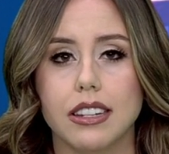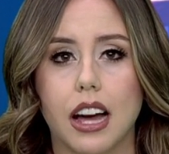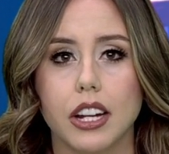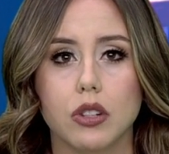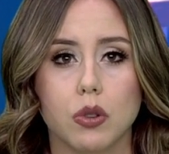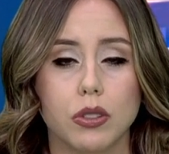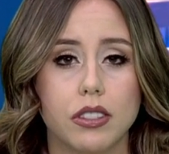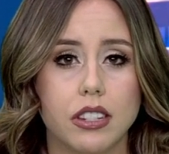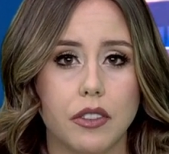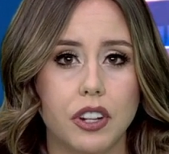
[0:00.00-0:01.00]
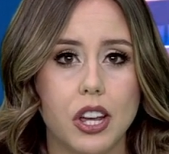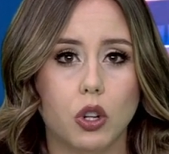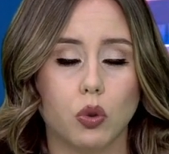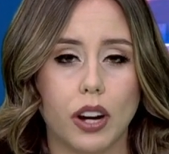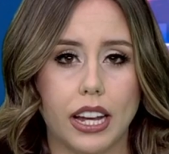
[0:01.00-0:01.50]
nine-year-old Stephanie
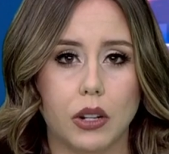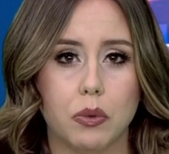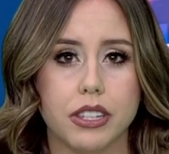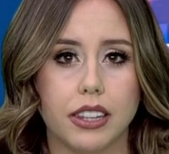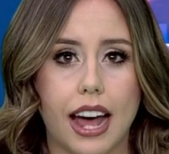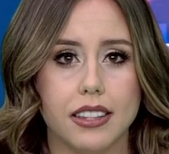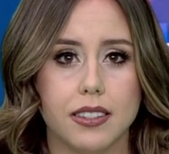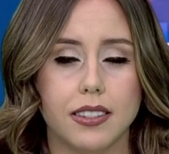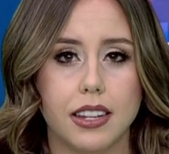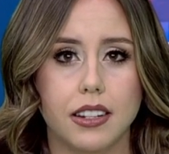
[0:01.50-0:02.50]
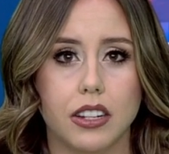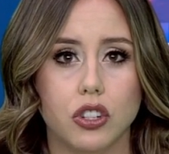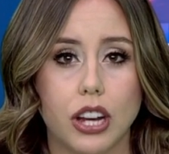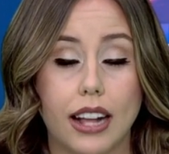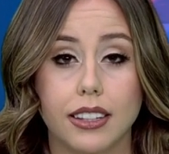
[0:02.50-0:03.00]
Crane was last seen in
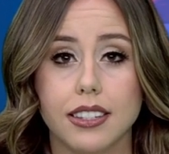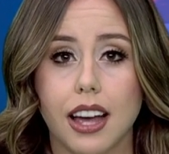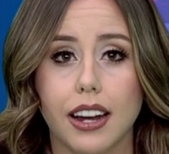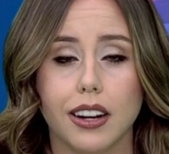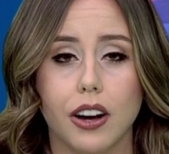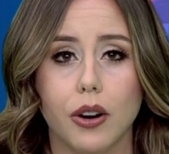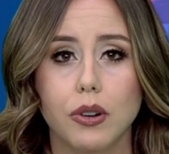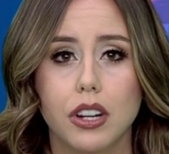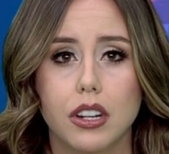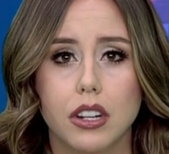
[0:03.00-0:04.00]
Challis, Idaho.